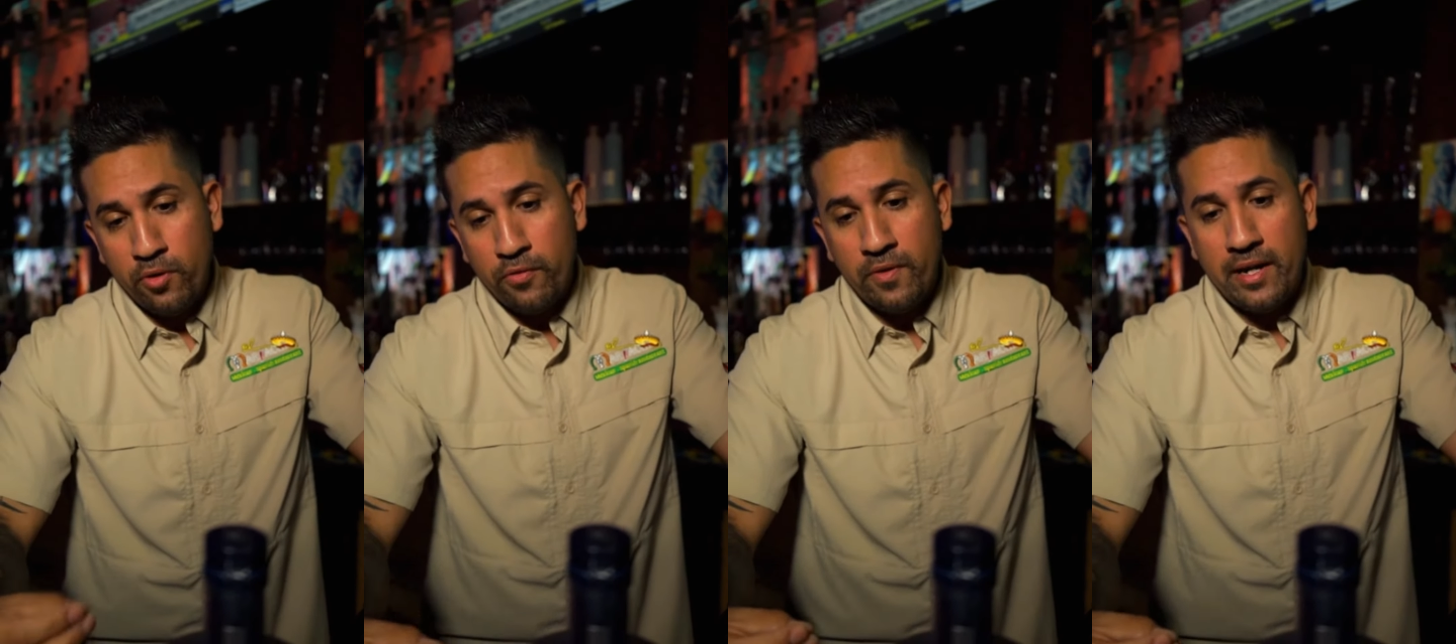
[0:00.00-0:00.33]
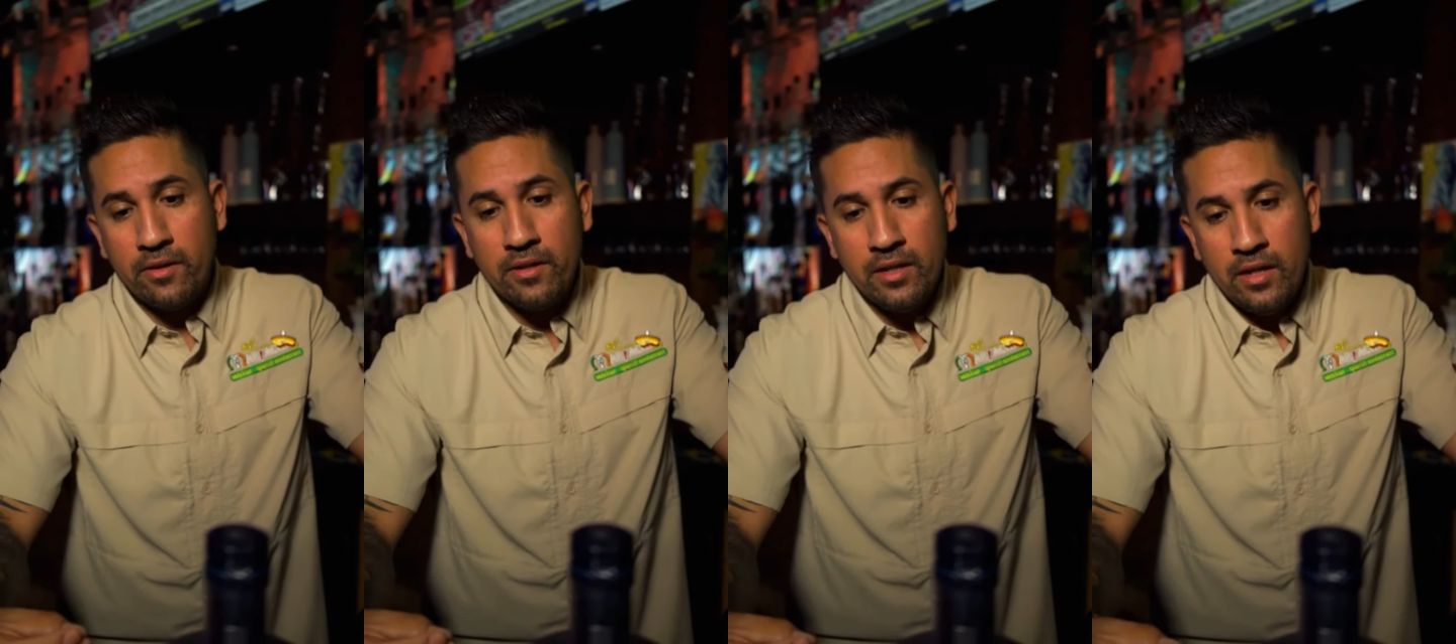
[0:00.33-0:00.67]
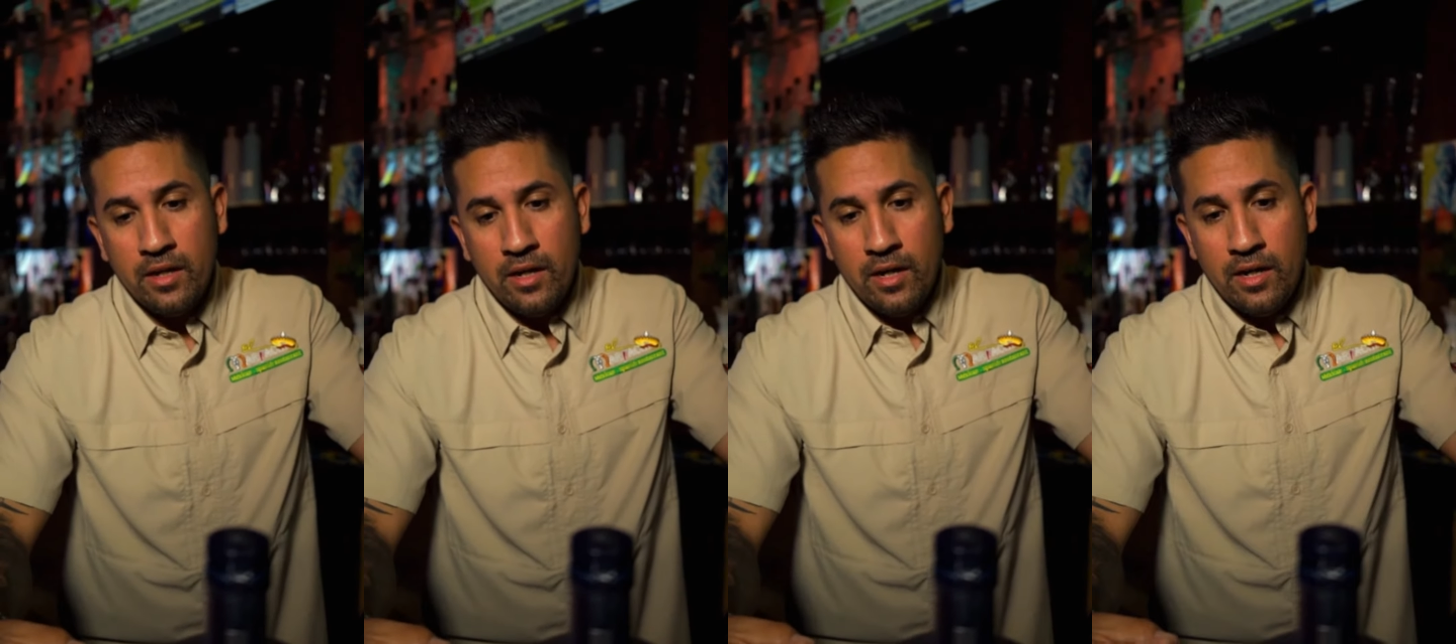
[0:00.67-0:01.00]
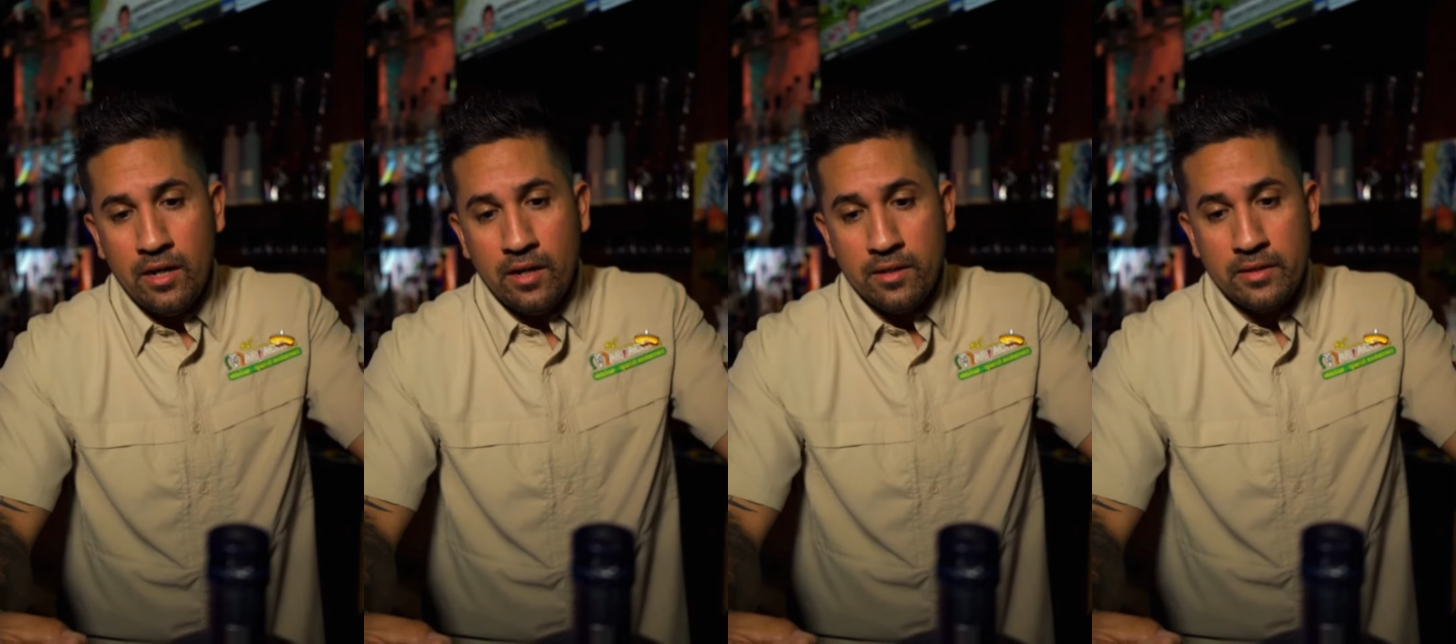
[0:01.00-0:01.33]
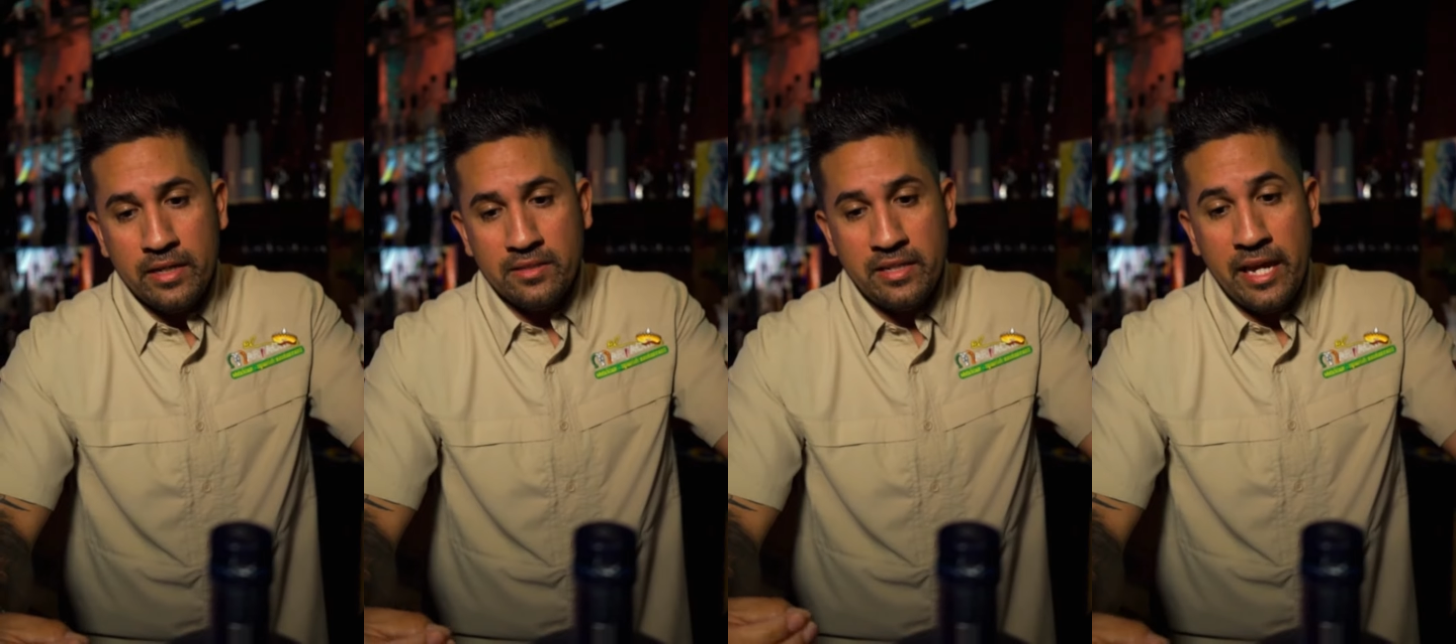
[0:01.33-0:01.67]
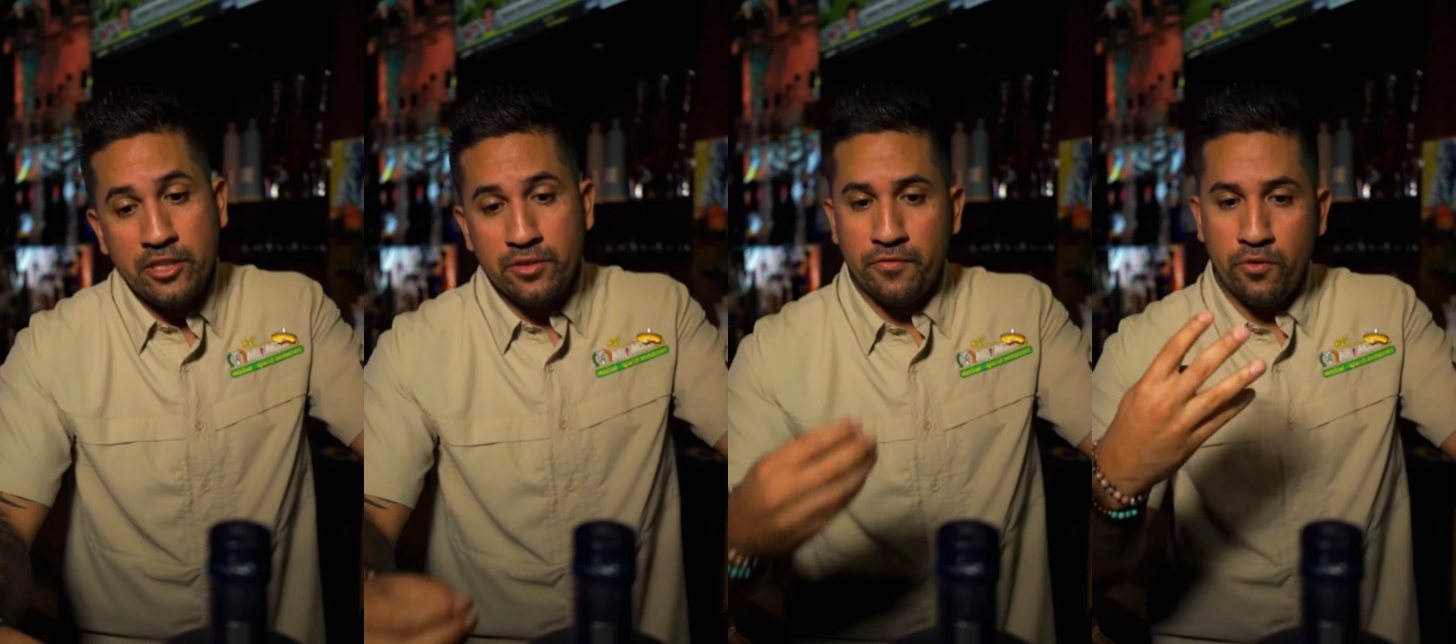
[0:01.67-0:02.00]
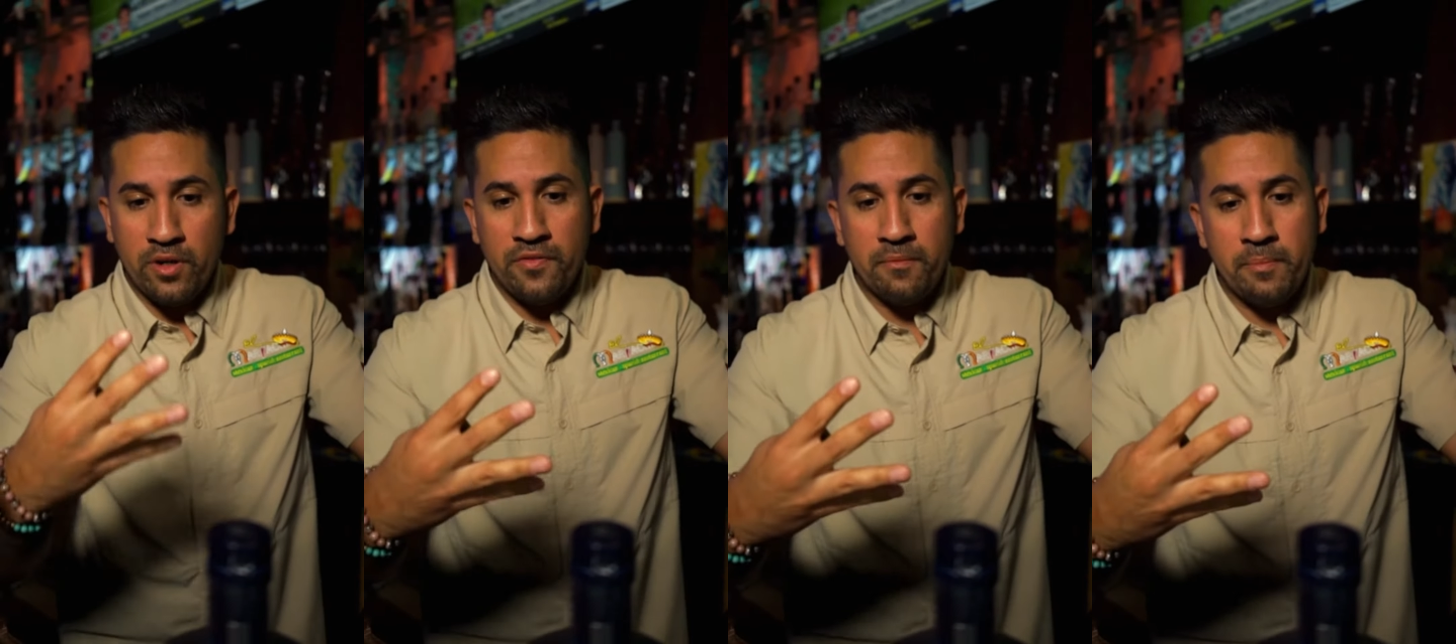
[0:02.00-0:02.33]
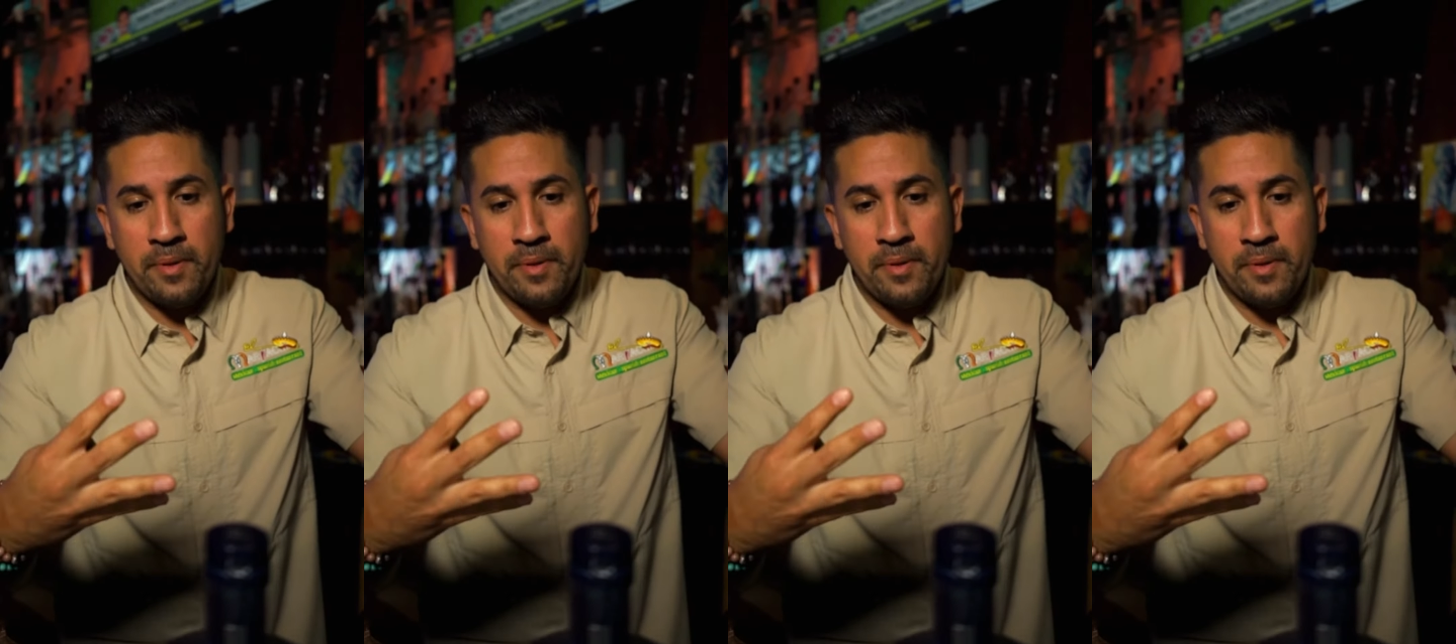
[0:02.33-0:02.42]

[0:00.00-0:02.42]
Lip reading: profile. It's aged in 4 different